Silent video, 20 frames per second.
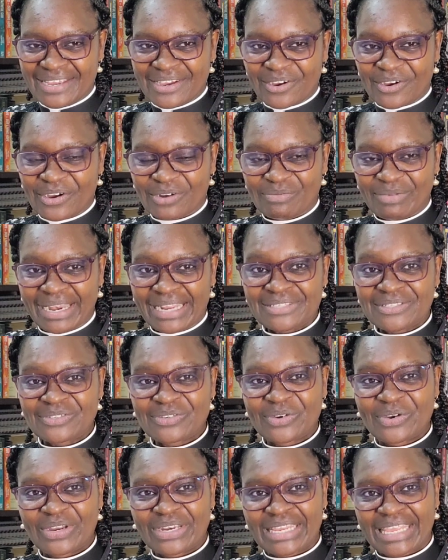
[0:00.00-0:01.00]
God bless
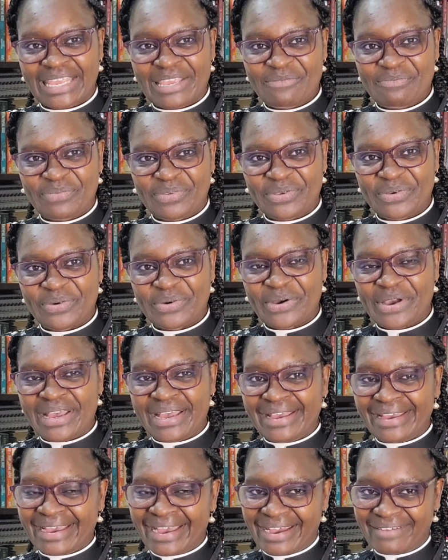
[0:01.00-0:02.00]
you. God keep you.
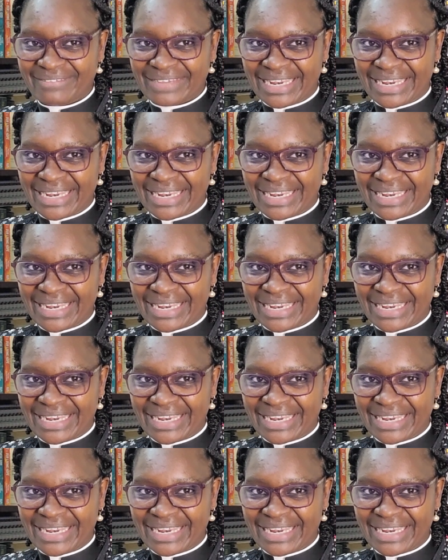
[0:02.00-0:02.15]
Have